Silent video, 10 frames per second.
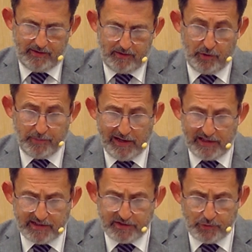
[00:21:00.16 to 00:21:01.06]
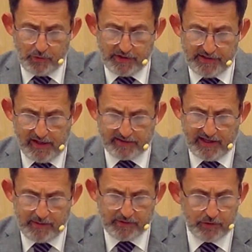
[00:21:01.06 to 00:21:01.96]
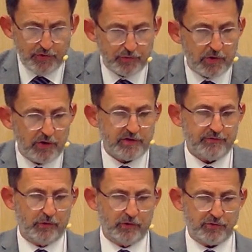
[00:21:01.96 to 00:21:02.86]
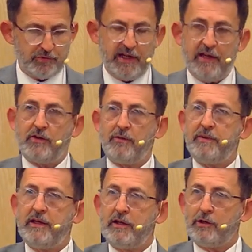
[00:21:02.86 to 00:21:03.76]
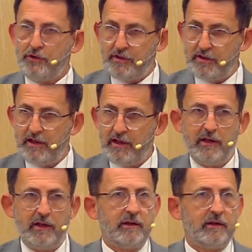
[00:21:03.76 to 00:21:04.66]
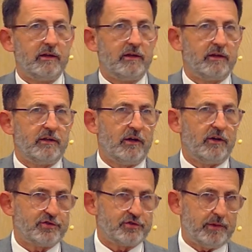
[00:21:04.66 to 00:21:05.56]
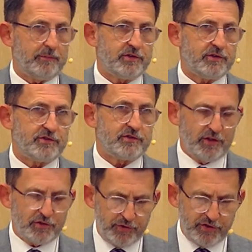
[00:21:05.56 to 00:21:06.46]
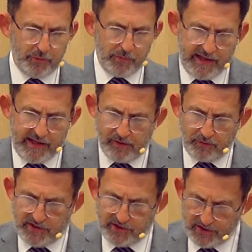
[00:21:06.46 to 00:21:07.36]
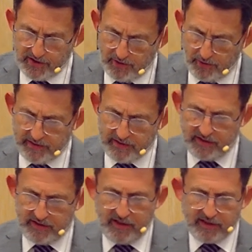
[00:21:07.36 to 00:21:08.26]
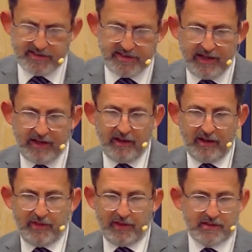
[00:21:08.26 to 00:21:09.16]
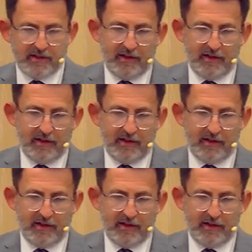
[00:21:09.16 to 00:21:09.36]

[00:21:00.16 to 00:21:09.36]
Now, Pilate didn't know it at that time, but those words, of course, would end up being included in our scriptures. So there's a way in which we can say that